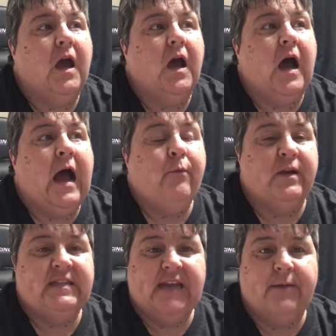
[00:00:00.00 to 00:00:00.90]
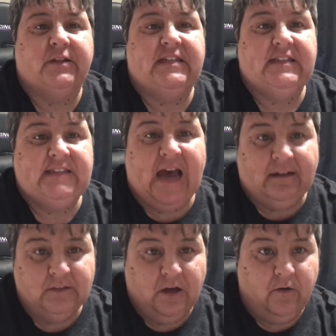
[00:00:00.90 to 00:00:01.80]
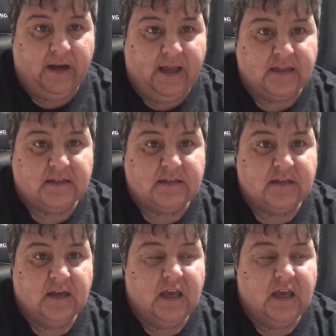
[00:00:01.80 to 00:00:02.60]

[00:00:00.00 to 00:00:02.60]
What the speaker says: I wasn't able to download it.